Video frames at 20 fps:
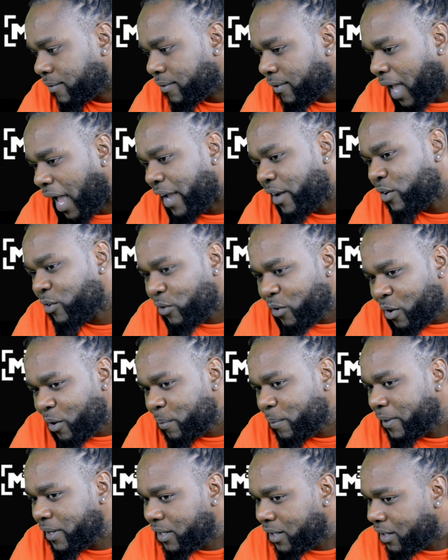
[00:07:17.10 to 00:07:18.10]
I grew
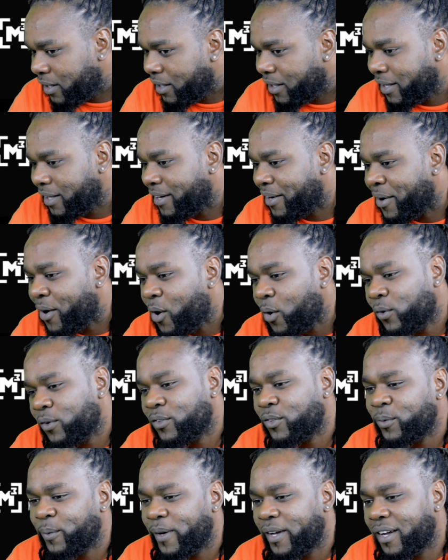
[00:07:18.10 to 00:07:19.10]
up in a
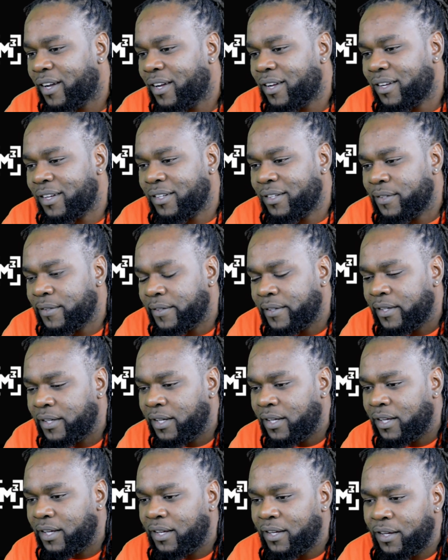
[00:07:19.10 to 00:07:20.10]
house where
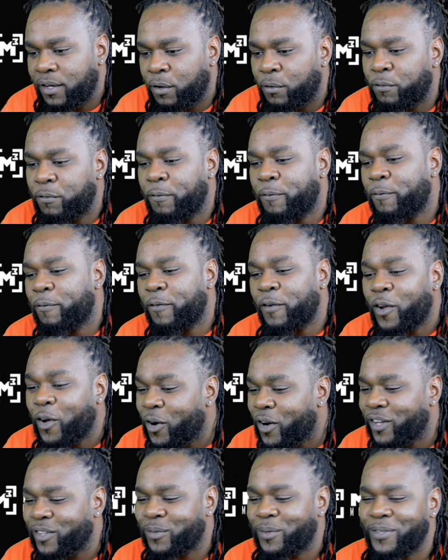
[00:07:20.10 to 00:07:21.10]

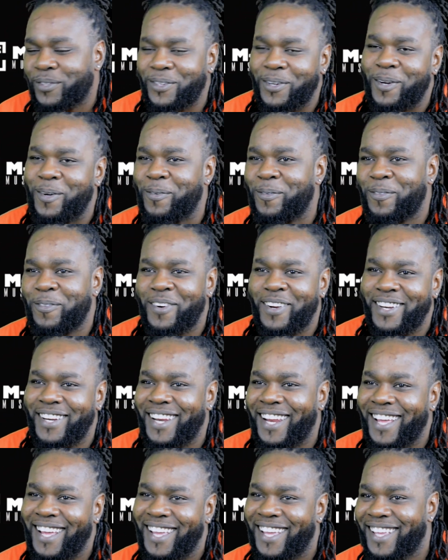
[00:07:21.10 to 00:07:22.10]
floors was on the front
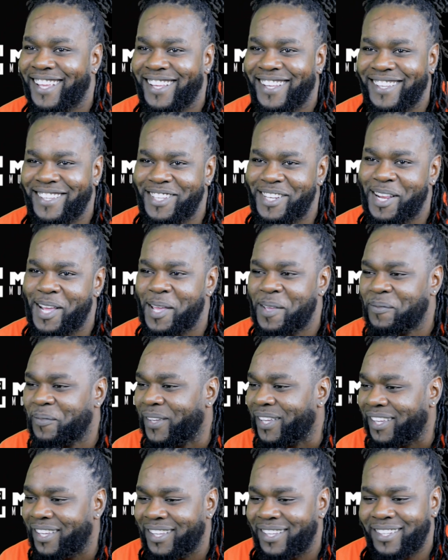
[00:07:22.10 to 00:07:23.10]
line. You know what I
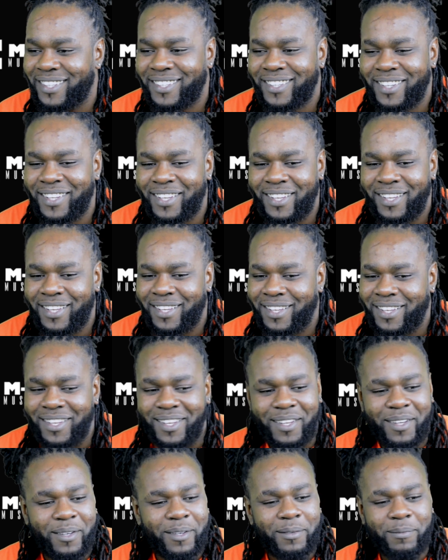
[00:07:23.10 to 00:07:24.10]
mean?
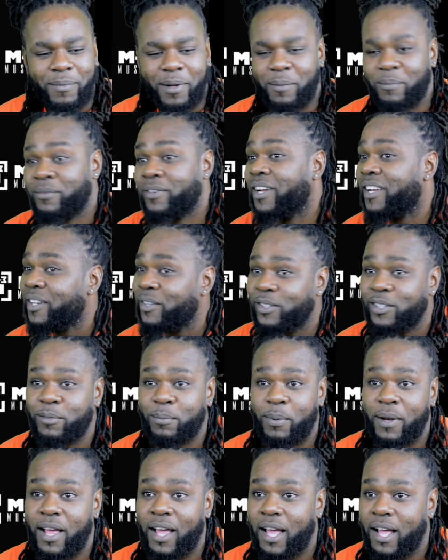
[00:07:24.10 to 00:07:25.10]
My brother was
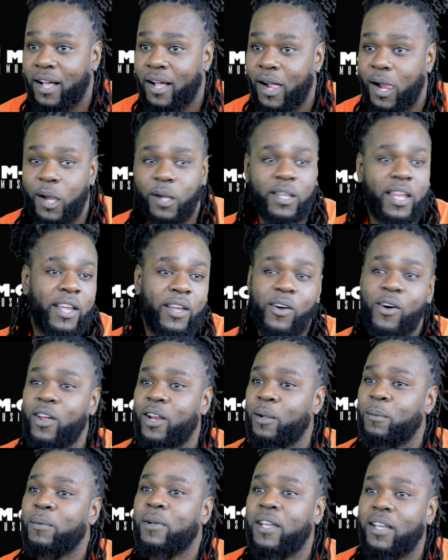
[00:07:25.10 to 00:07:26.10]
black. They
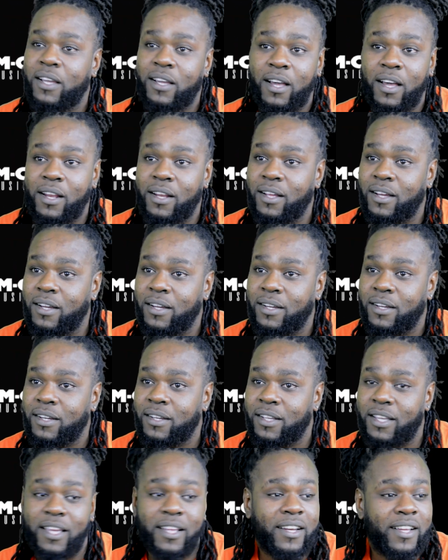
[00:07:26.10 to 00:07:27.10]
call him color.
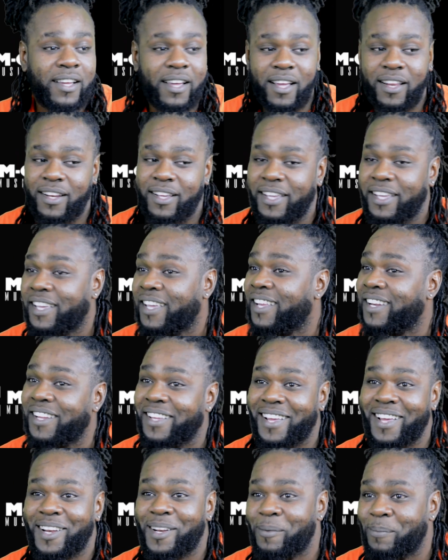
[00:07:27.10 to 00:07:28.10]
Killer color. He killed the
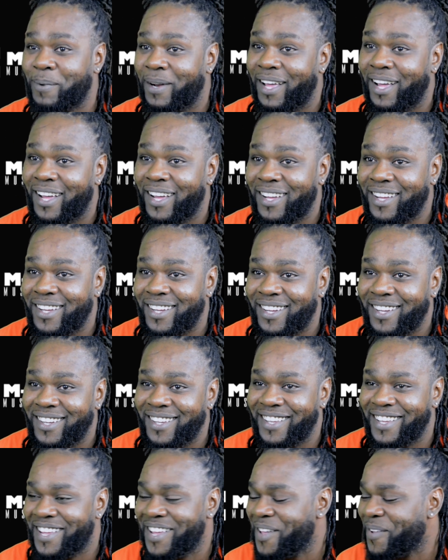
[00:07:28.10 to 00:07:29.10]
color black.
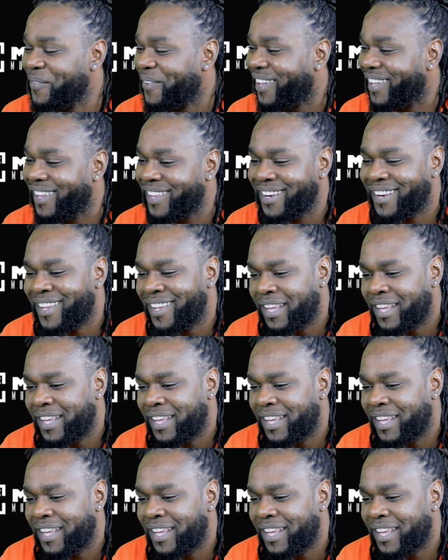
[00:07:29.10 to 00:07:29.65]
You know what I mean?